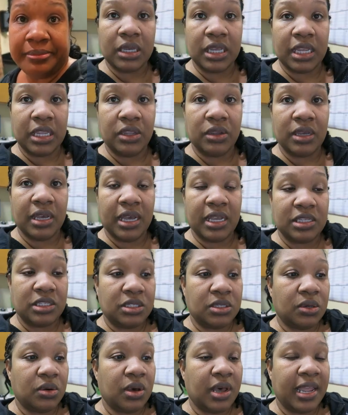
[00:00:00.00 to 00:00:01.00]
Okay, you guys,
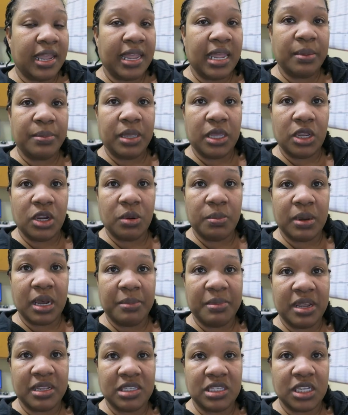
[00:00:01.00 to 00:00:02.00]
so I am here
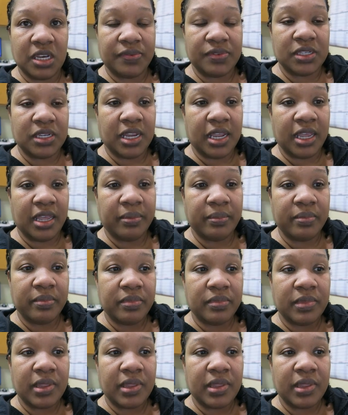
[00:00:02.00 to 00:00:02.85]
by myself today.